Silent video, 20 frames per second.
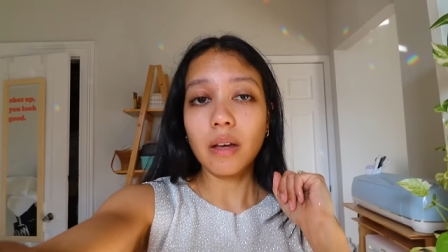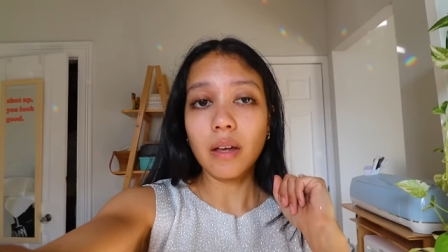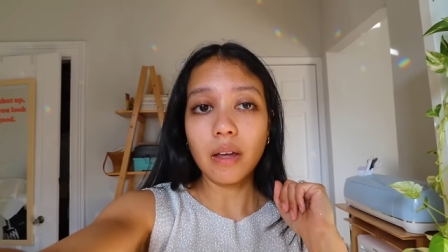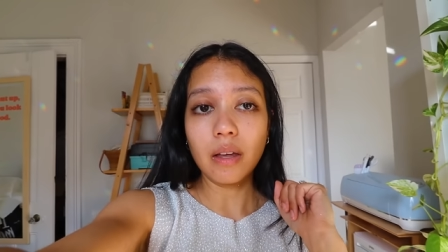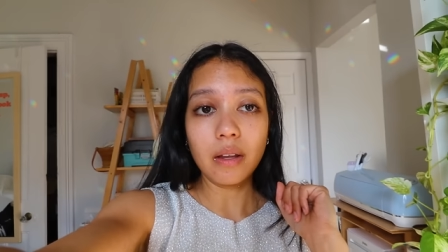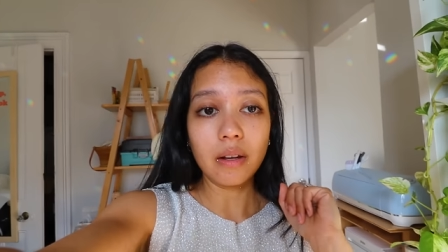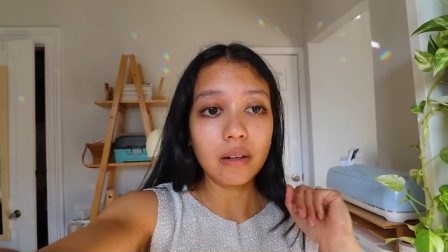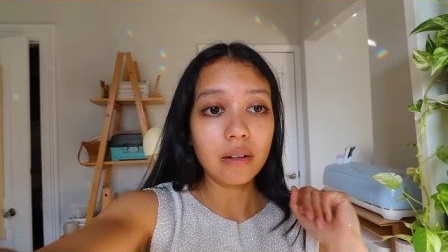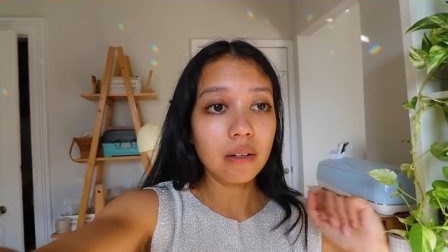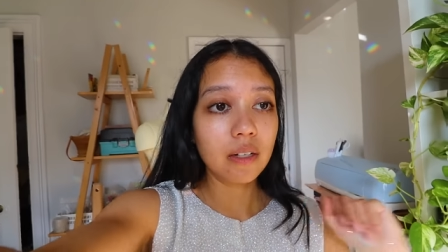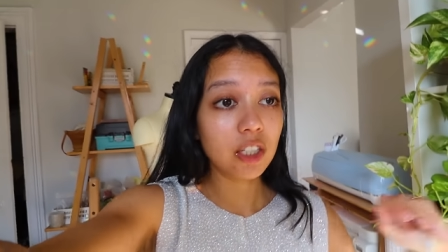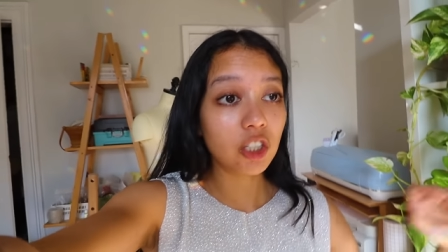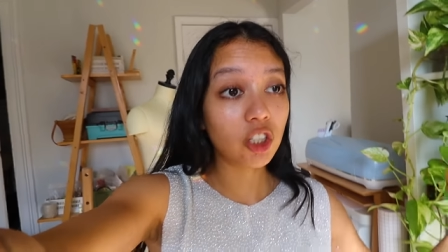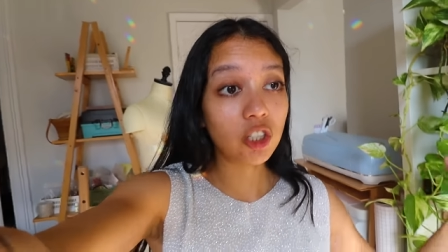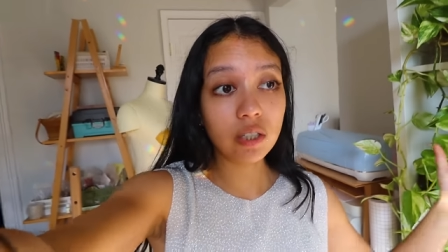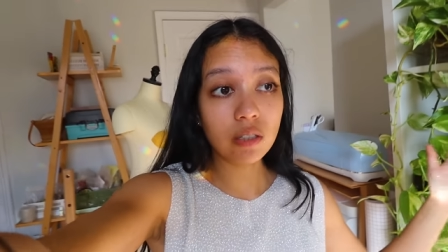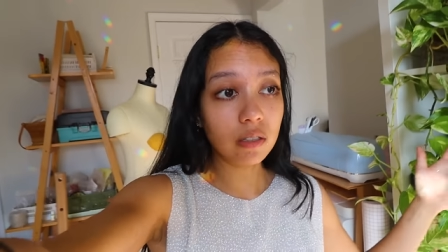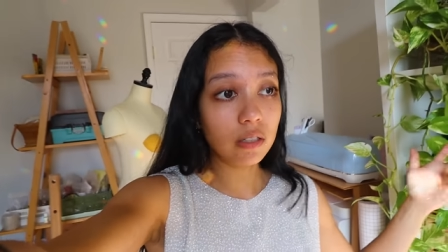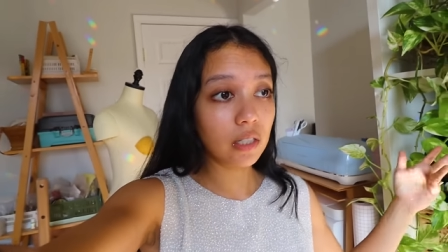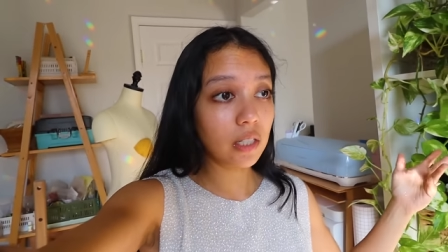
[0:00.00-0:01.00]
And
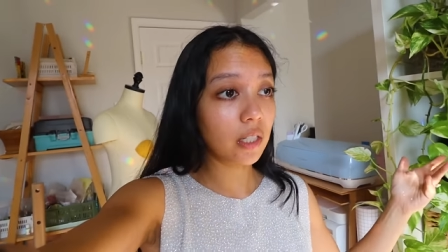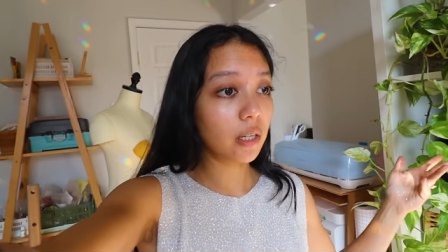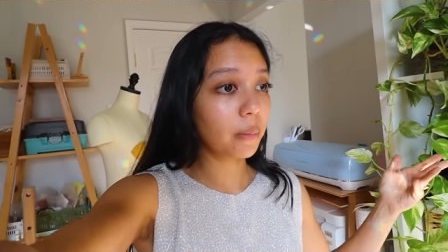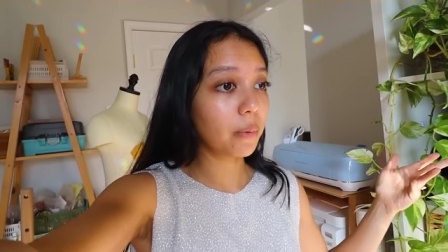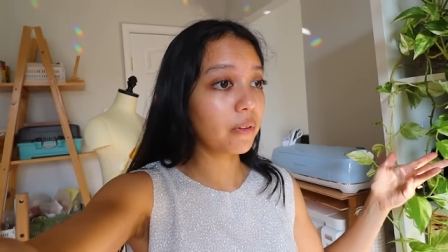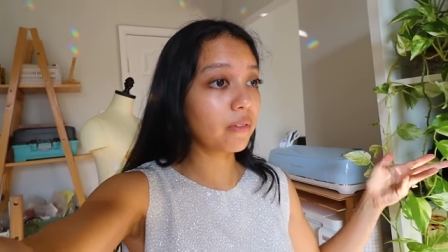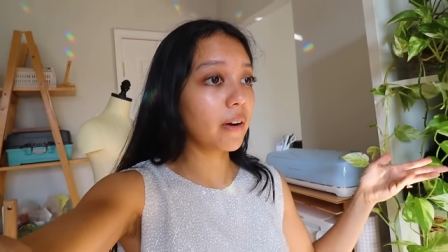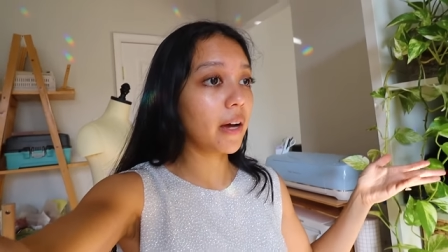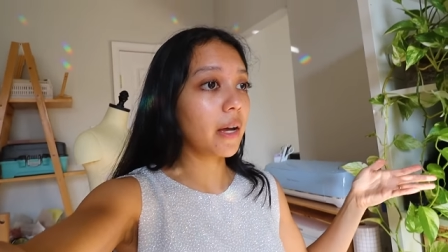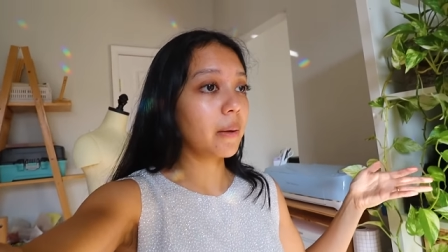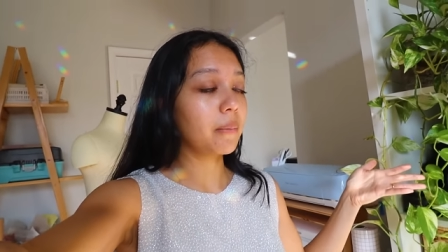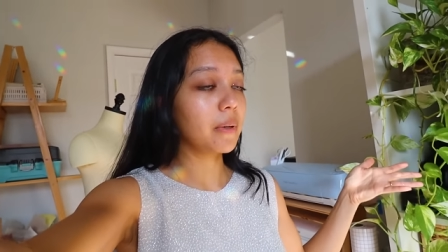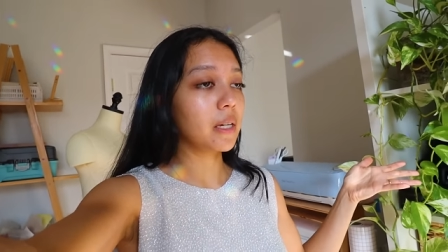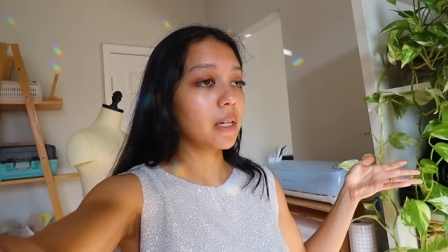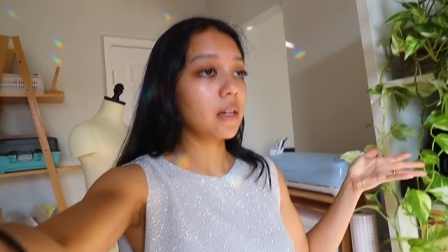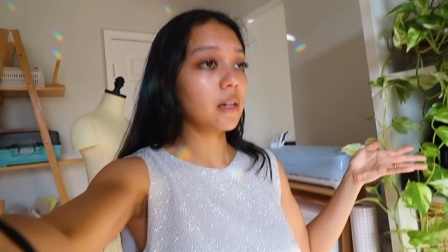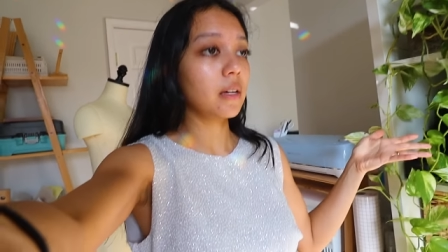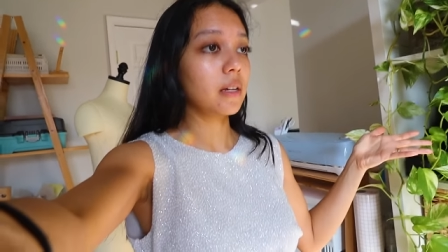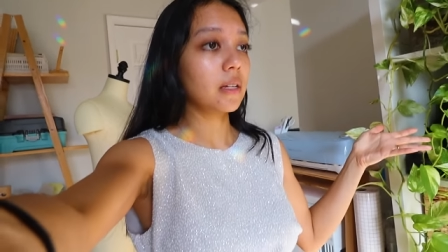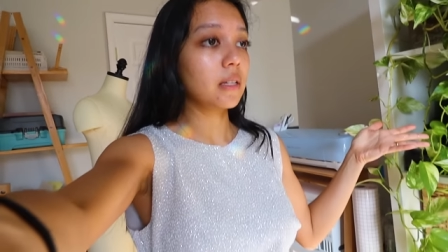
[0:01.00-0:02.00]
should still be fine
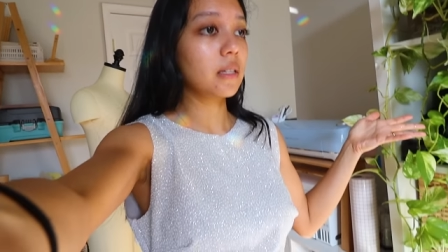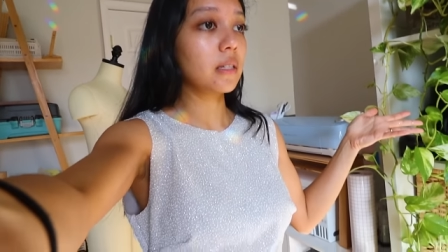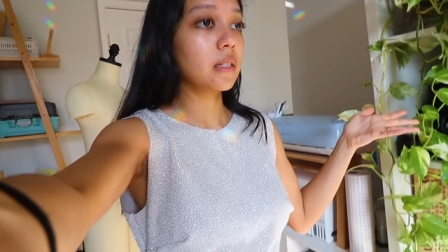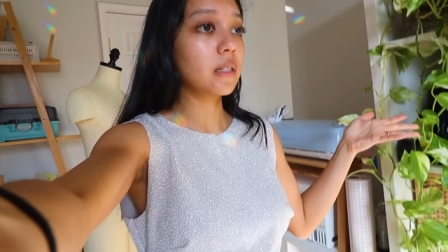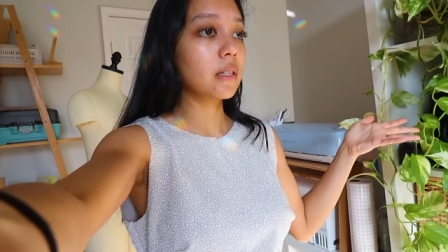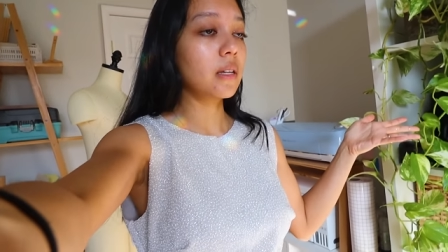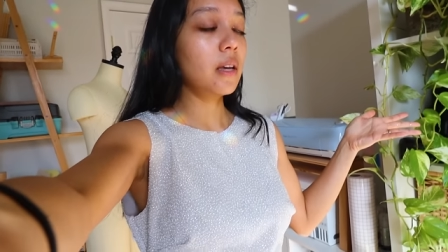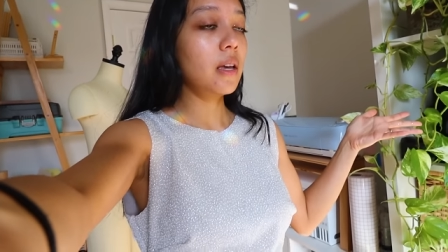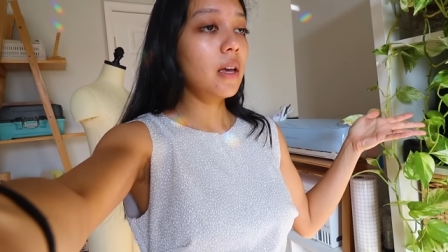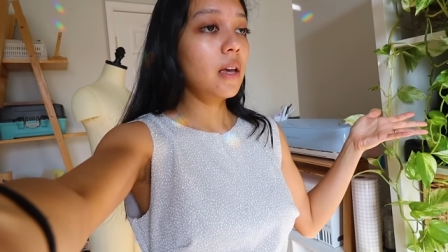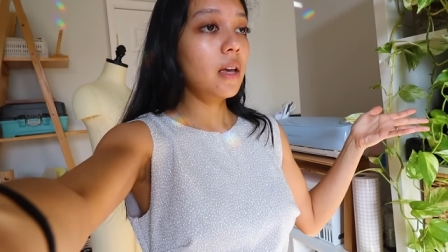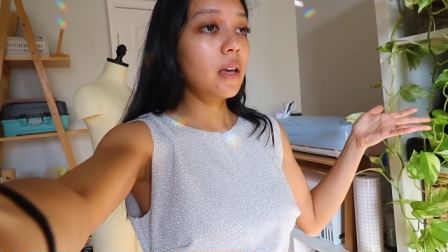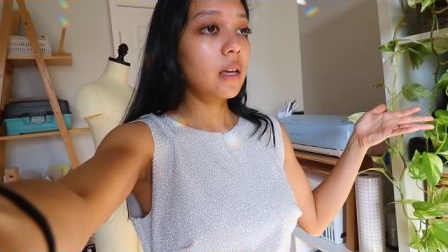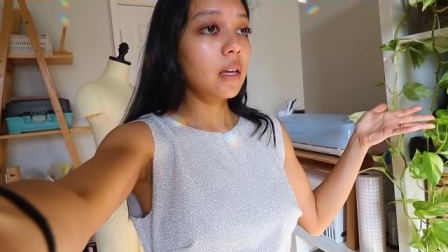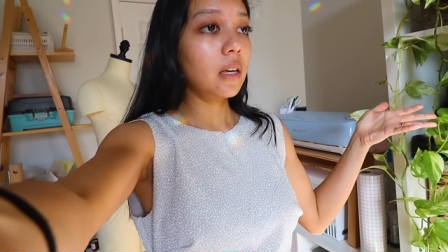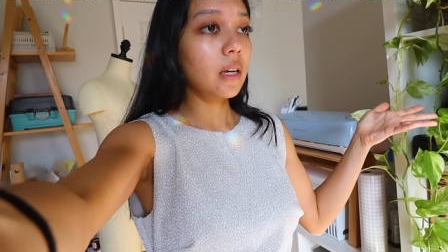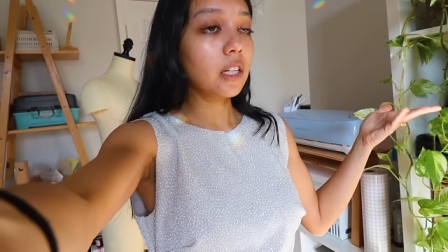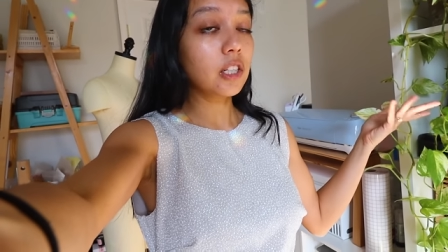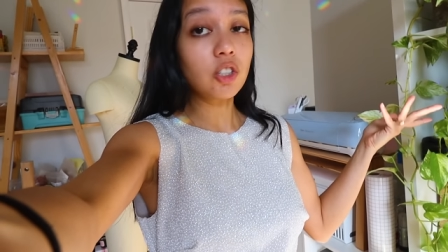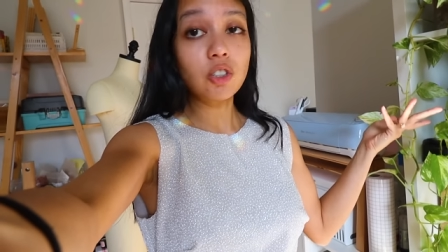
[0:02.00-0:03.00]
because
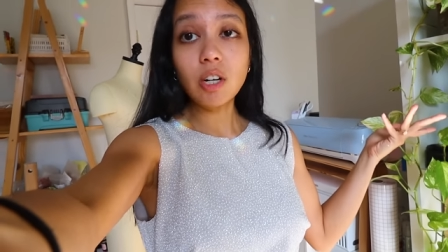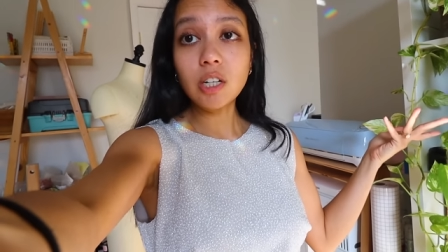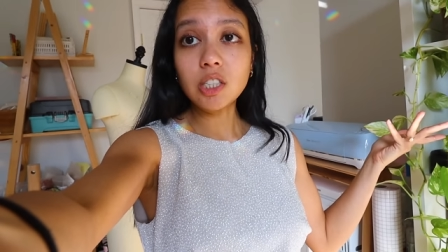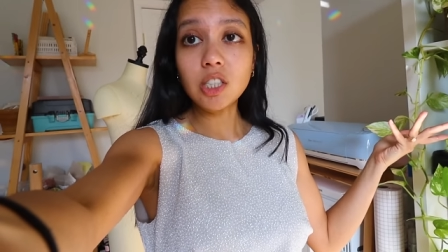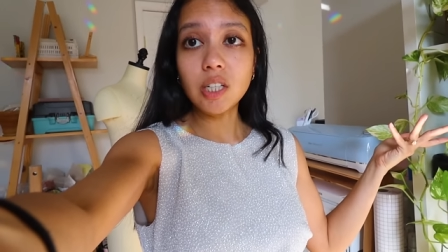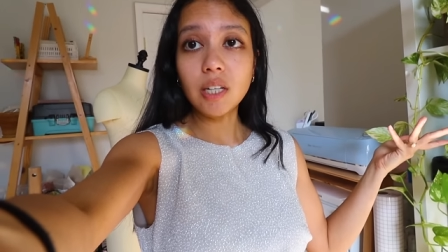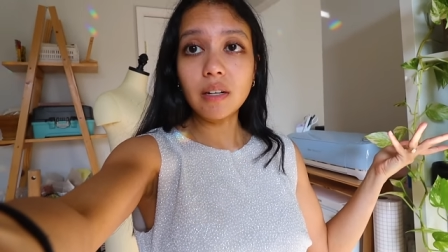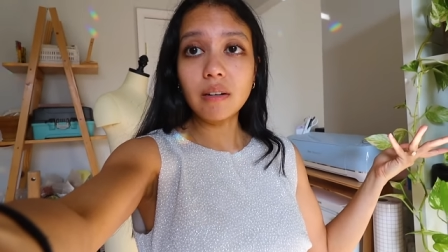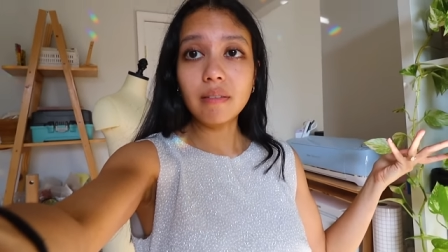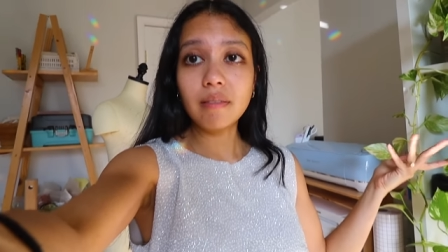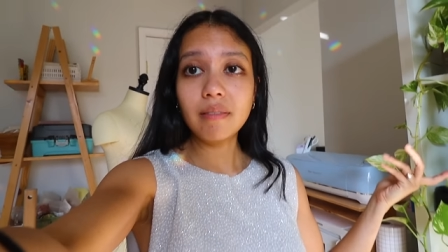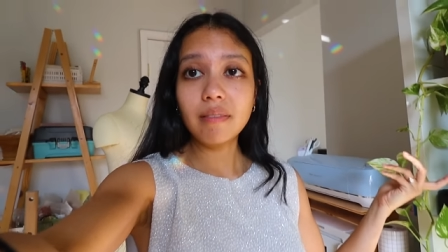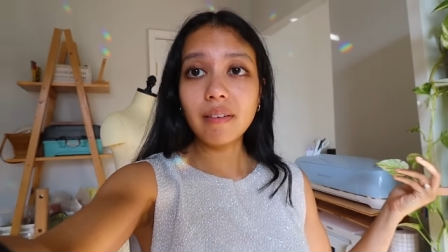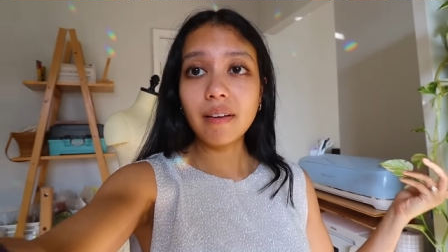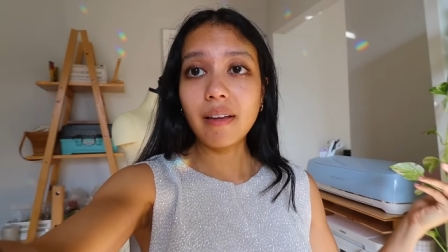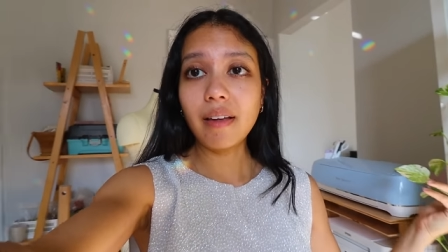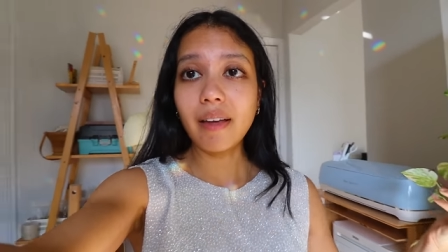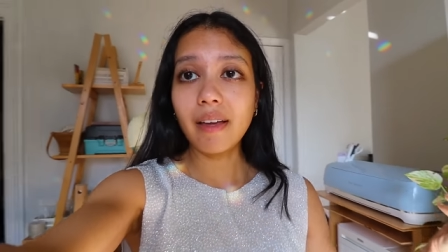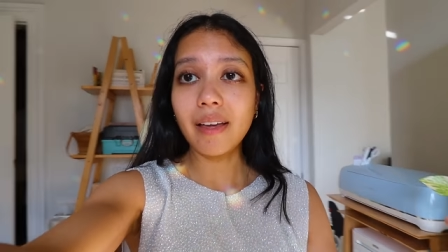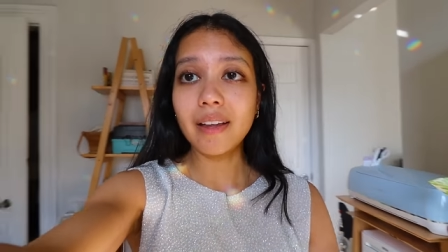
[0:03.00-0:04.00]
it's stretchy
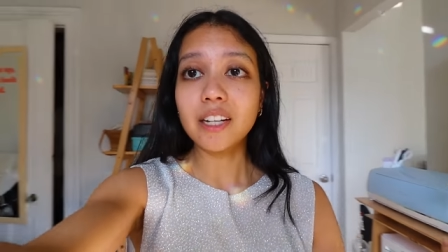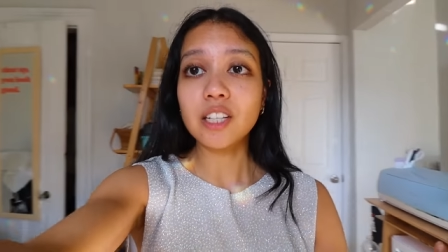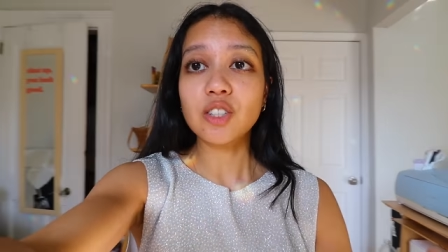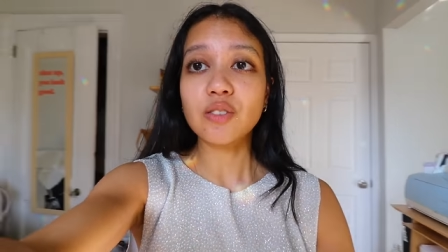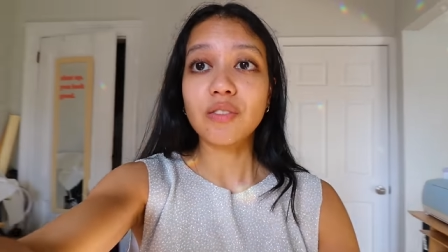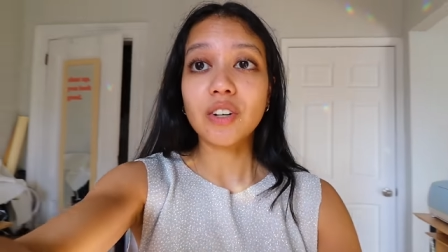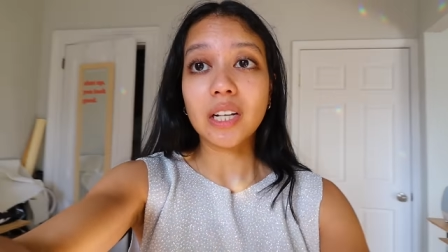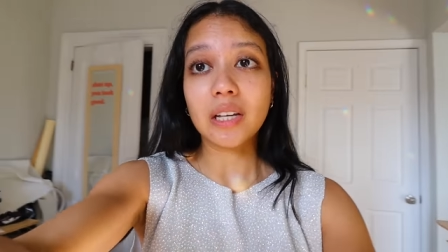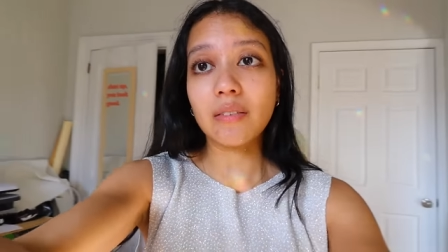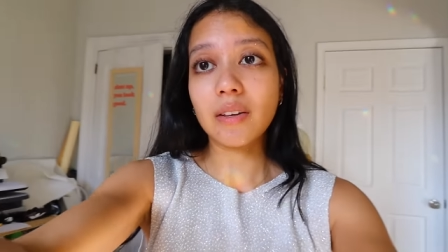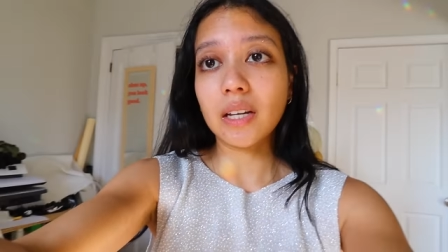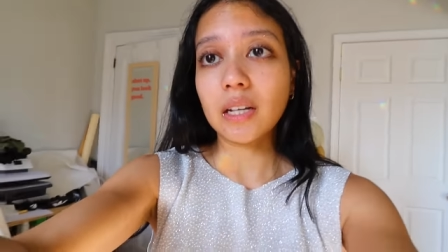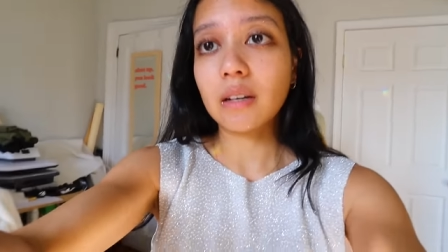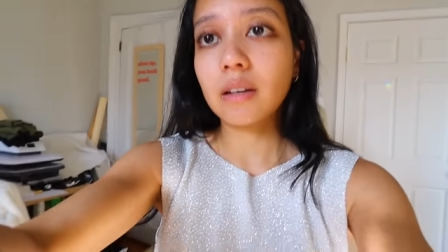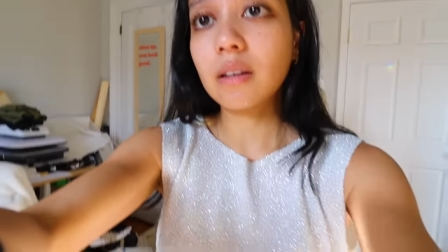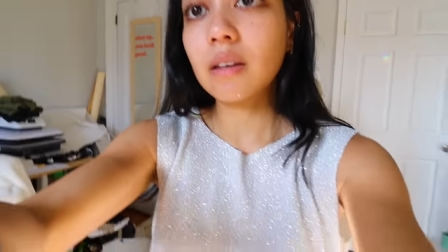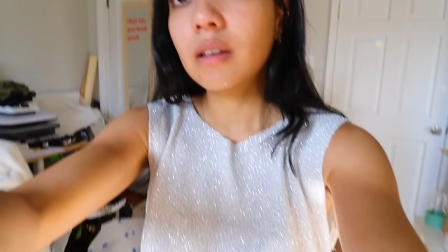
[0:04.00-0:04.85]
and it's forgiving.